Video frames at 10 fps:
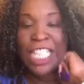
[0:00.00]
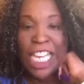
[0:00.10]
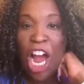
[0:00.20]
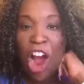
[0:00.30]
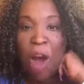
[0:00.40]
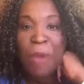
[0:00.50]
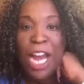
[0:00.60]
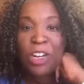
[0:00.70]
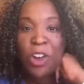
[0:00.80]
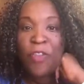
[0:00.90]
to get all
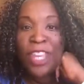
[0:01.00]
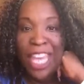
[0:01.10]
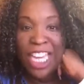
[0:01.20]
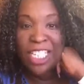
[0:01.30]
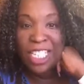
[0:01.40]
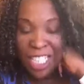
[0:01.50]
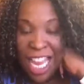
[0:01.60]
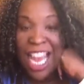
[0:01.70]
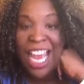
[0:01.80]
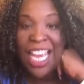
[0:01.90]
my notifications.
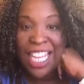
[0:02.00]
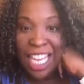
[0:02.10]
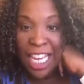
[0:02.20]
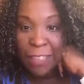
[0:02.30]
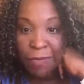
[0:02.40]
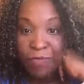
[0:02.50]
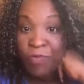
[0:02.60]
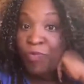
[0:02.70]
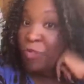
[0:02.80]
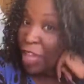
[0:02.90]
Again,
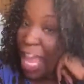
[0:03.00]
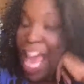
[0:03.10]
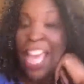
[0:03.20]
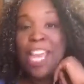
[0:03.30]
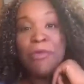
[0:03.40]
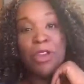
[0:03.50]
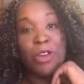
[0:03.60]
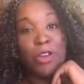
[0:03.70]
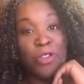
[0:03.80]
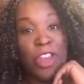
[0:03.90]
I am your
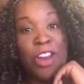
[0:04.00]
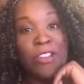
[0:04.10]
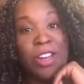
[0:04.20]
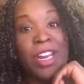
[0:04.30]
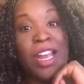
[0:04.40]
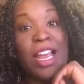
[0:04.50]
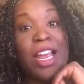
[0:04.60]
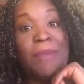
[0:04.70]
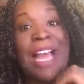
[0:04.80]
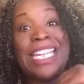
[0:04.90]
girl Theron.
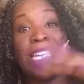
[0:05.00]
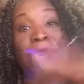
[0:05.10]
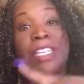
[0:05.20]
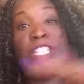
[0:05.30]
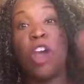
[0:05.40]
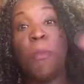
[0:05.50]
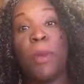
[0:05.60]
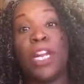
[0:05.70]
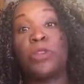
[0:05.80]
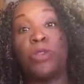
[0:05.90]
I typically scope
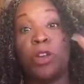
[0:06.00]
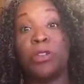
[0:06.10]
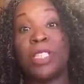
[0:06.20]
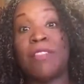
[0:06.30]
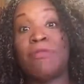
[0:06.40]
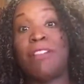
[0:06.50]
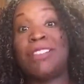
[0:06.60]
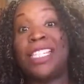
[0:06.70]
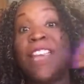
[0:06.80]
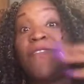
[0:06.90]
Monday through Thursday
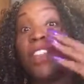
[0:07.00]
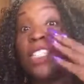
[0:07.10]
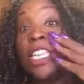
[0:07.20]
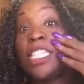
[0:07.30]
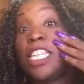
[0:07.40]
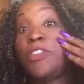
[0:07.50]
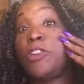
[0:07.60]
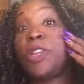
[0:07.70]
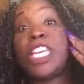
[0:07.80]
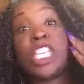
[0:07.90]
around 10:15,
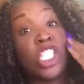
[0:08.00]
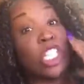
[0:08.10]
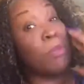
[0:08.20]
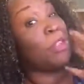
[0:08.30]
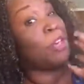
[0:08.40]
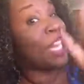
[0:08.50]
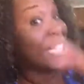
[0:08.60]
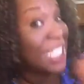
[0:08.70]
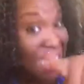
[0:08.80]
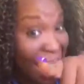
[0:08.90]
10:30-ish. I'm a little
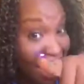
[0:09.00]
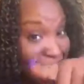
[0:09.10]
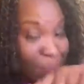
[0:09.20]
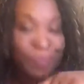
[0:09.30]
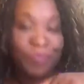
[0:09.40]
late today,